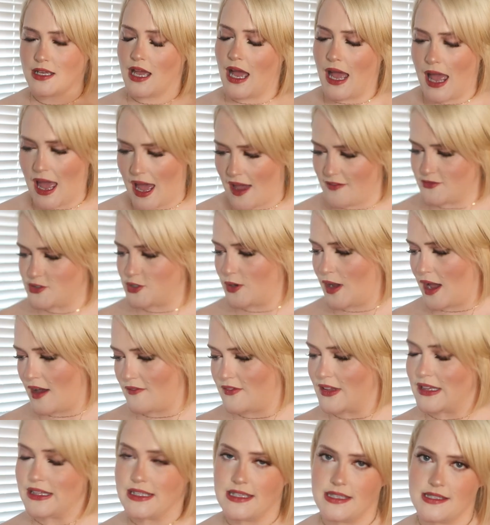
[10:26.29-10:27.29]
I have to
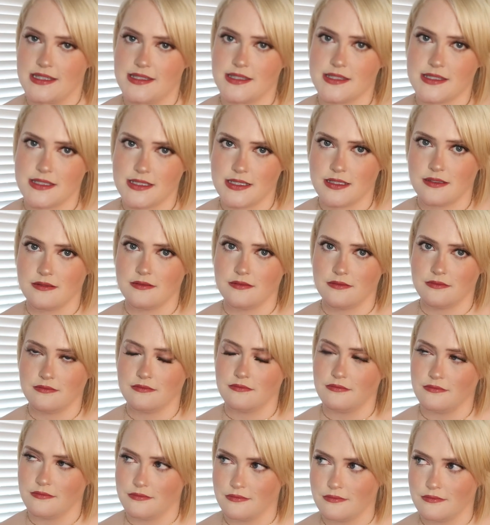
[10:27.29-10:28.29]
have at least
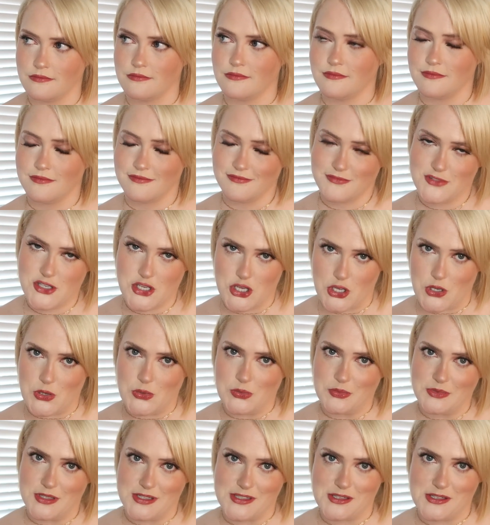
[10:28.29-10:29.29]
two
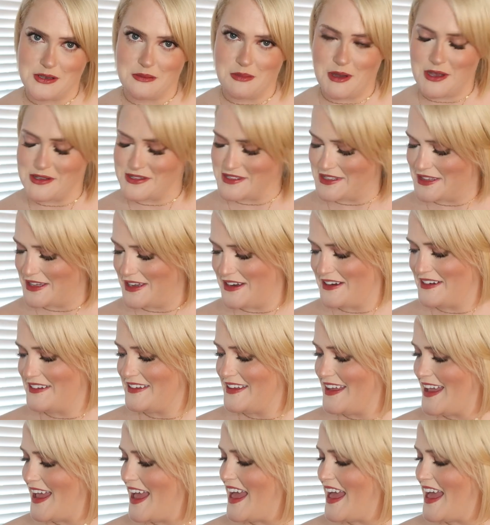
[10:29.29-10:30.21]
disco balls in there.